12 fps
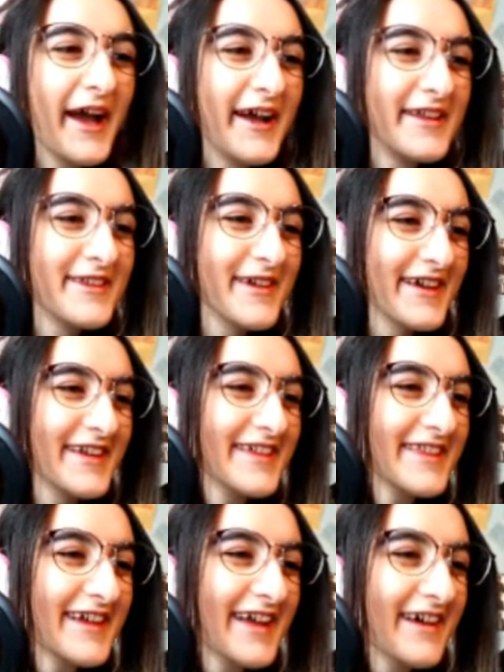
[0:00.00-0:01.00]
And so I
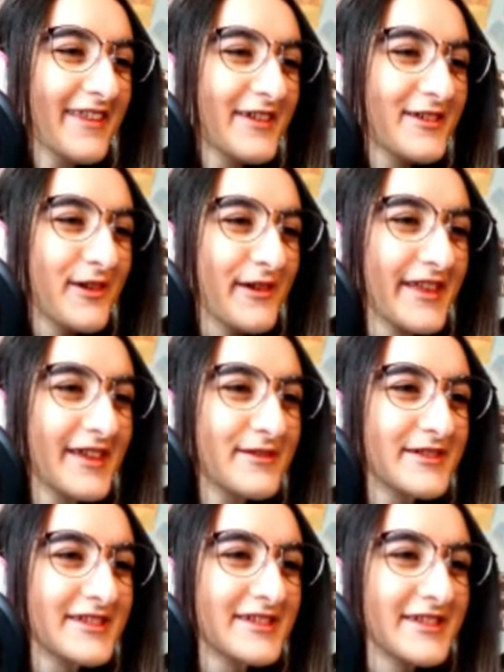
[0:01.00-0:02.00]
didn't like how the toilet
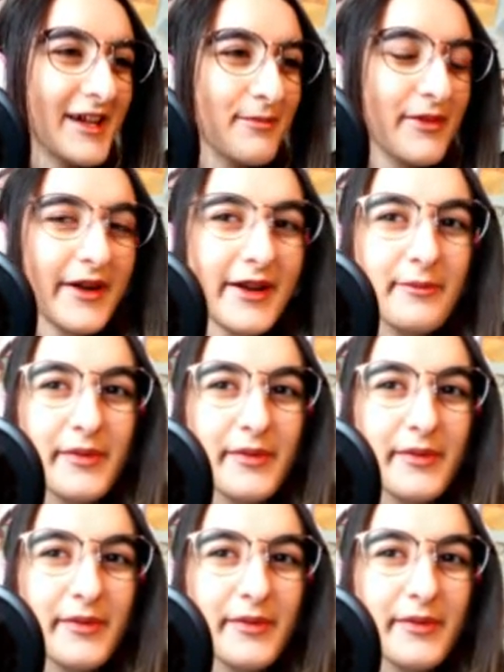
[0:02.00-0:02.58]
was separated,